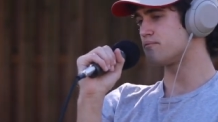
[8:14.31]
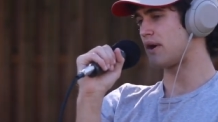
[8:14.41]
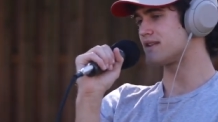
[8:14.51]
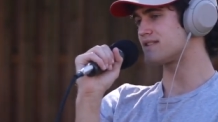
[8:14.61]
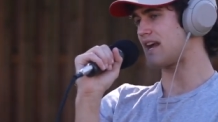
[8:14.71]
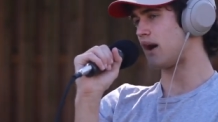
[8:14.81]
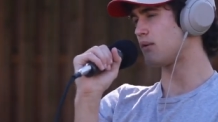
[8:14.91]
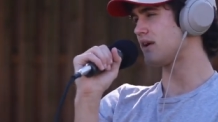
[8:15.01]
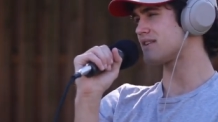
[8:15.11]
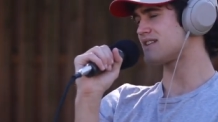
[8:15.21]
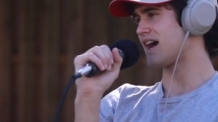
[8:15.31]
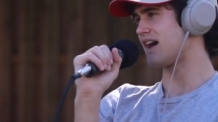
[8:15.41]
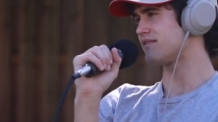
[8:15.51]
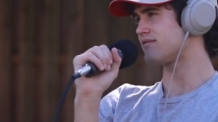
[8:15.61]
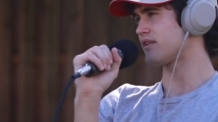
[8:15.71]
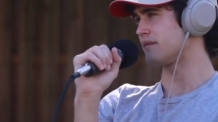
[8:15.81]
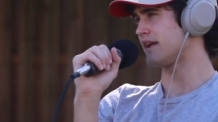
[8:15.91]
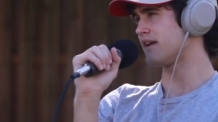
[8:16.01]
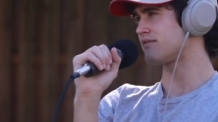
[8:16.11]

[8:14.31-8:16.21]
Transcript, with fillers: but sour is not for me.